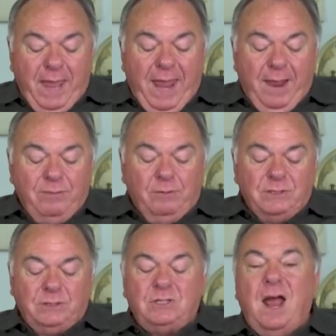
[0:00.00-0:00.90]
And there
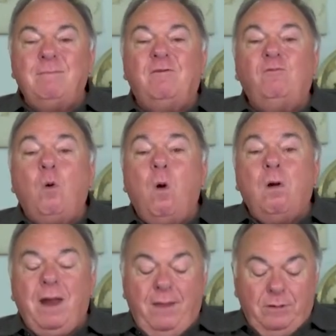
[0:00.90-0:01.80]
is a time of
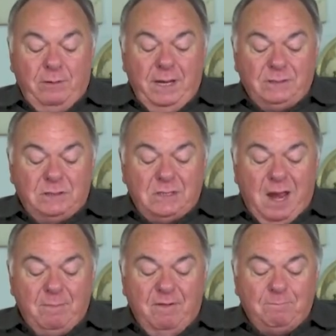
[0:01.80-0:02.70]
war and there is a
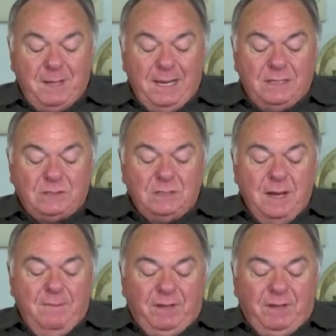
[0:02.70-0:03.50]
time of peace.